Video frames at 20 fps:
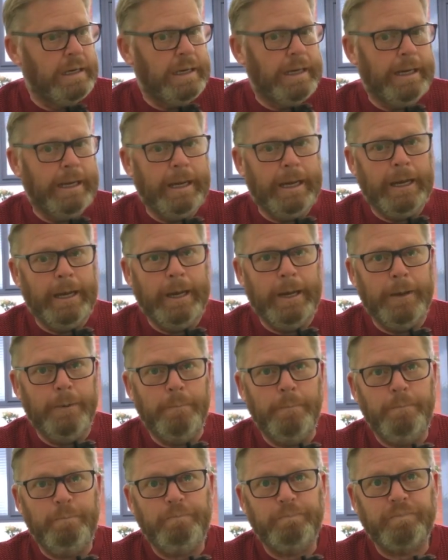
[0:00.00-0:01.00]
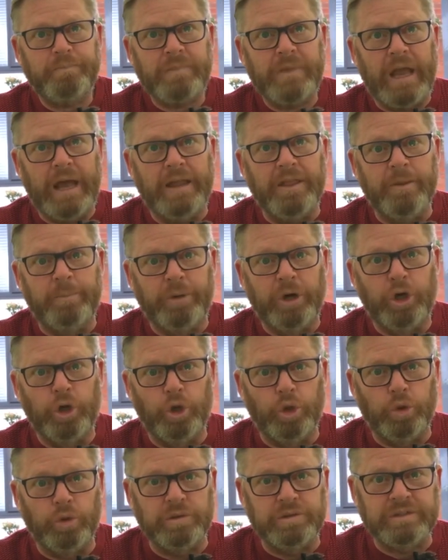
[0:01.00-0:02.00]
And the
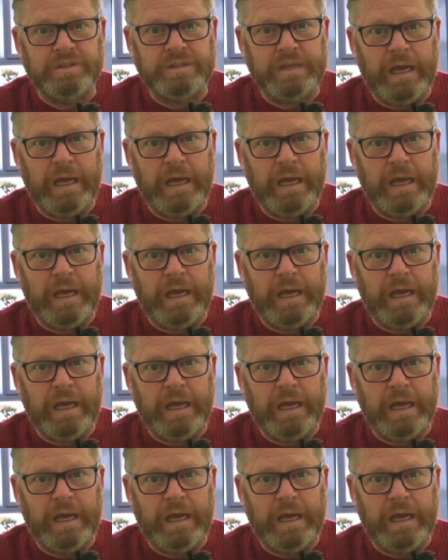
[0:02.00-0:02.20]
poles,